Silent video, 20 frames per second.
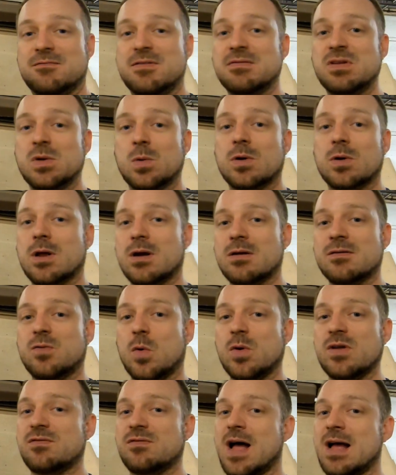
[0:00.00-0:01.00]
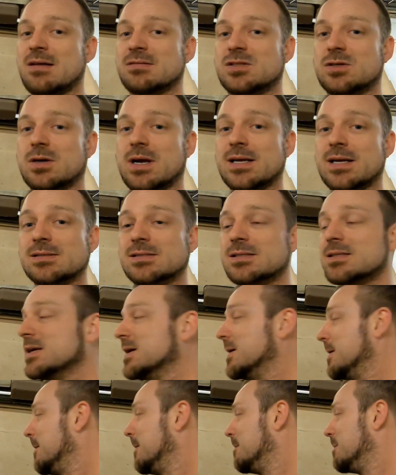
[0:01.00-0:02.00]
5,145 strands,
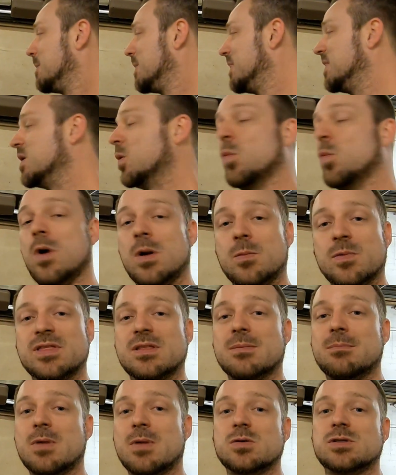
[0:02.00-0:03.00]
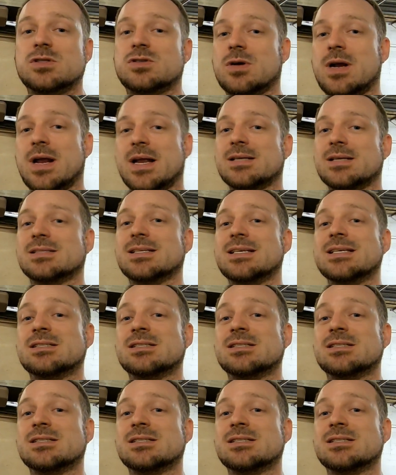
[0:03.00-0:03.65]
the one with the most strands